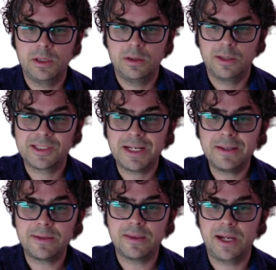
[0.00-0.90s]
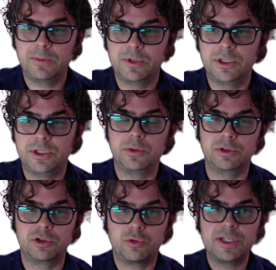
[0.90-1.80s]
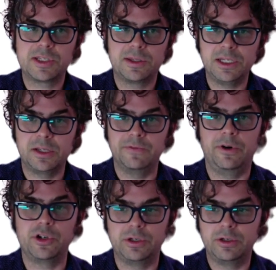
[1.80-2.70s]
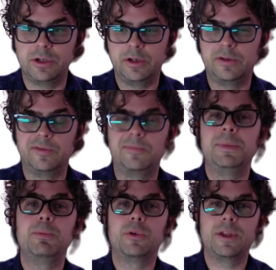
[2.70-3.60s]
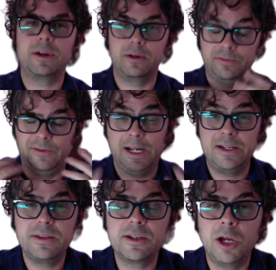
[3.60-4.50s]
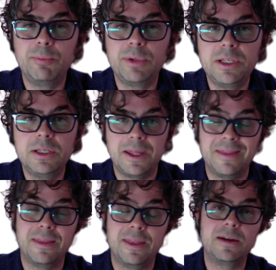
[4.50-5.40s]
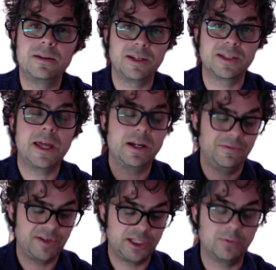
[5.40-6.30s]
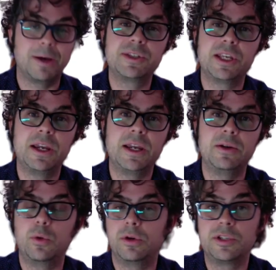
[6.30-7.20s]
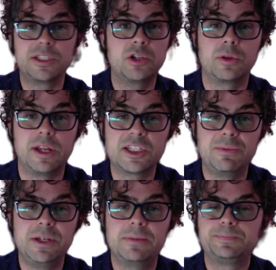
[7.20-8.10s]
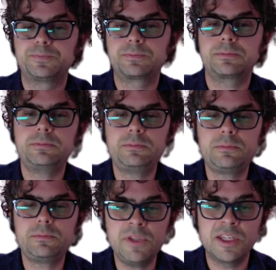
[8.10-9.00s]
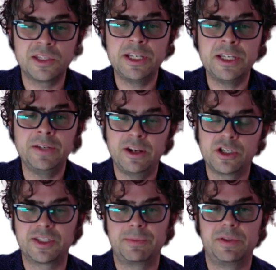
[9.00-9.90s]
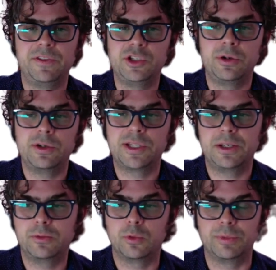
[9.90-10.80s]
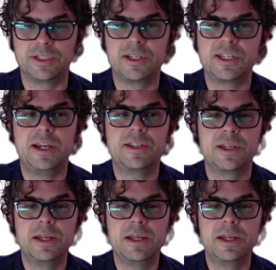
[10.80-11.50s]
The second thing that I would do to increase the conversion of people that are finding the company and then deciding to visit the website or schedule an estimate is to take advantage of some of the features that Google Business has